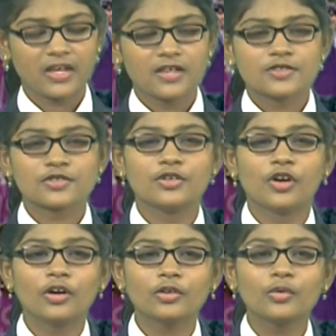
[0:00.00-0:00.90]
So
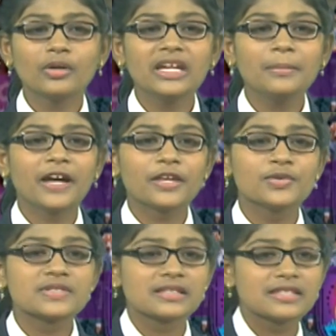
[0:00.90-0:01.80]
not only by
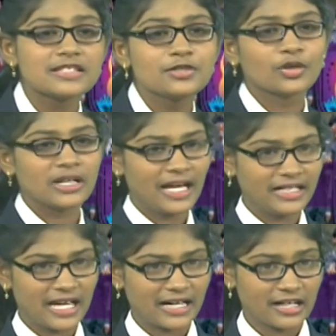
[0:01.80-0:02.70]
using these nuclear
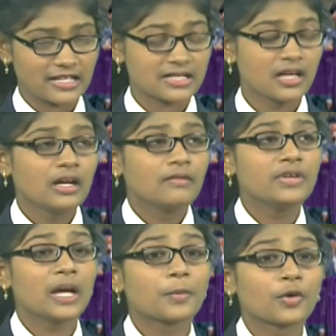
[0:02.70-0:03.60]
reactors, we
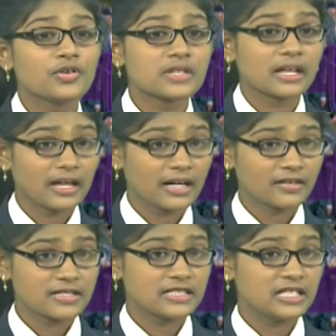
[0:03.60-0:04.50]
are producing
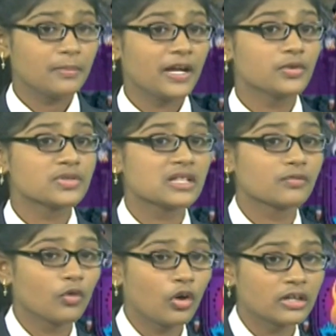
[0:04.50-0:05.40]
electricity by using
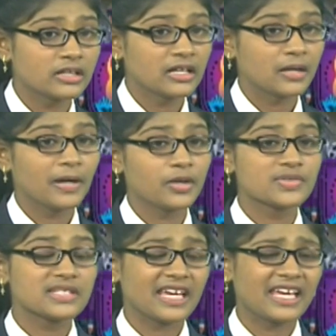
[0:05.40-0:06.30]
water, by
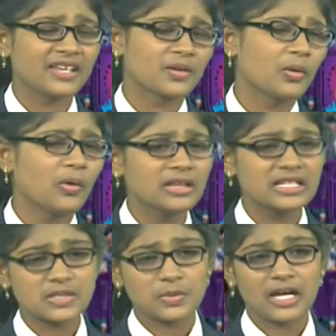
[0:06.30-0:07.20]
using air, all
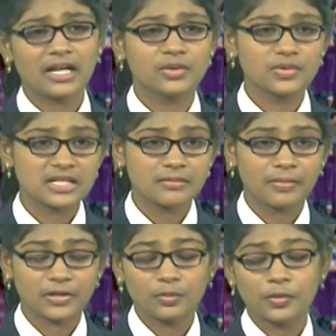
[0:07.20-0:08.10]
things we are using
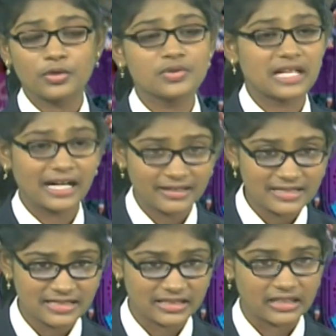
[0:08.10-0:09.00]
to produce
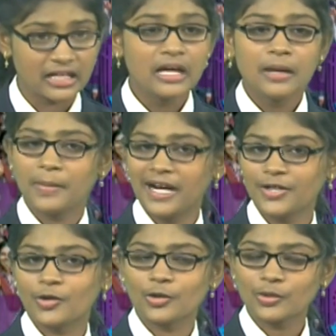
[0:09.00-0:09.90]
electricity. But
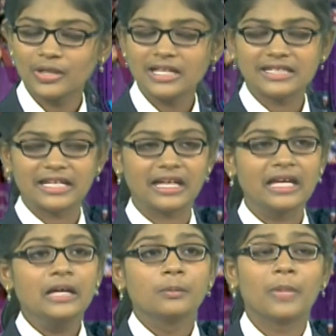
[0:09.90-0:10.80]
not only they,
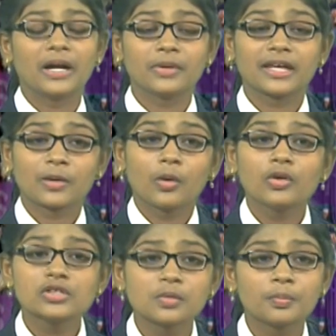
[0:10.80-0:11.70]
but we can
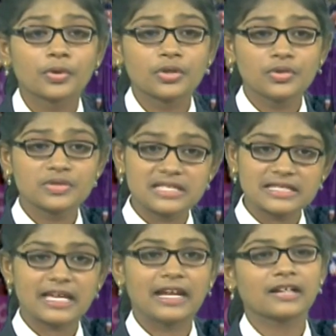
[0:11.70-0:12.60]
also produce this
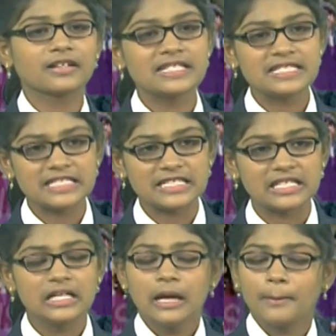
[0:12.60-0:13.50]
electricity
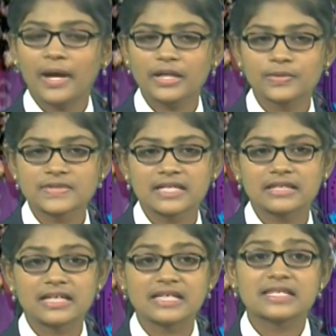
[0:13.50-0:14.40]
by using
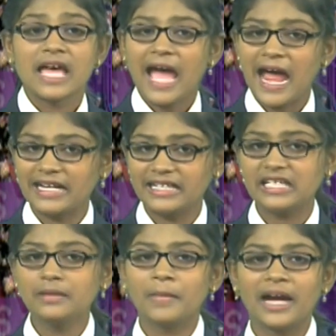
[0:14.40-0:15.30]
this
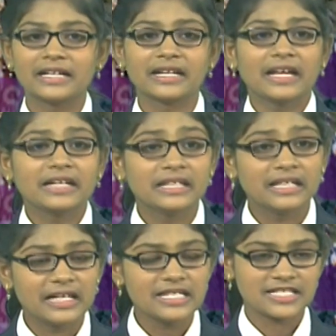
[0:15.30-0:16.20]
antimatter
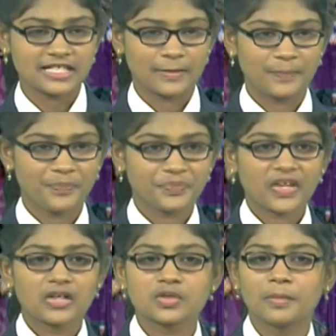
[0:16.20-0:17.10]
annihilation.
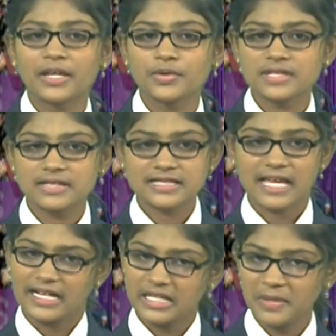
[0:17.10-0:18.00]
So by using this
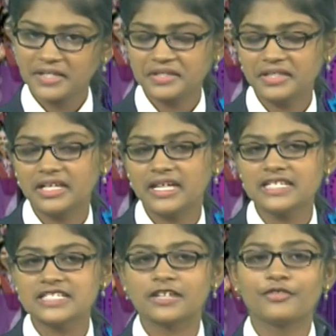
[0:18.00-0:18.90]
antimatter
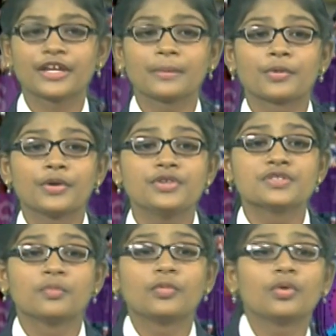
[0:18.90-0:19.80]
annihilation, we can produce
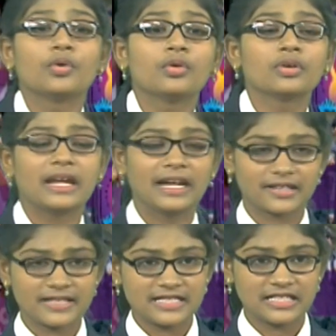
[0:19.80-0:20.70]
more
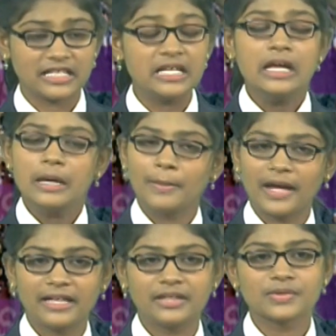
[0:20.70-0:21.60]
electricity by
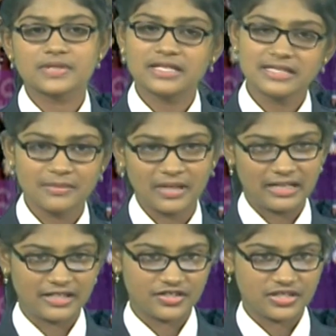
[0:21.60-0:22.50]
using some
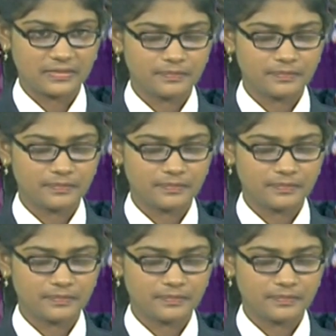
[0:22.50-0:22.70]
energy.